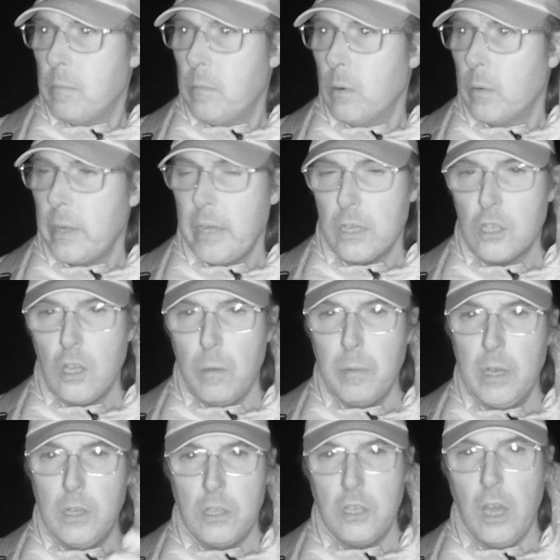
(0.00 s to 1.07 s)
But when you're
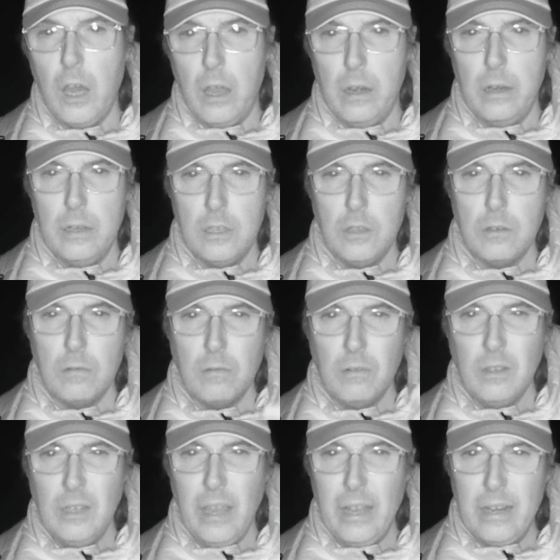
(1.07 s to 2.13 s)
stopping and starting, it's
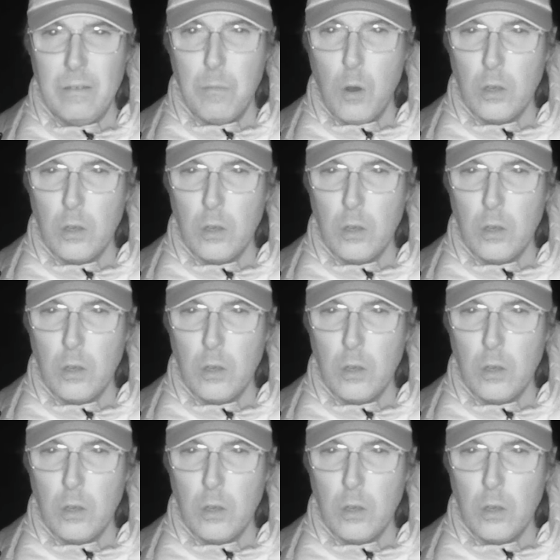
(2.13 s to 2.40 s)
kind of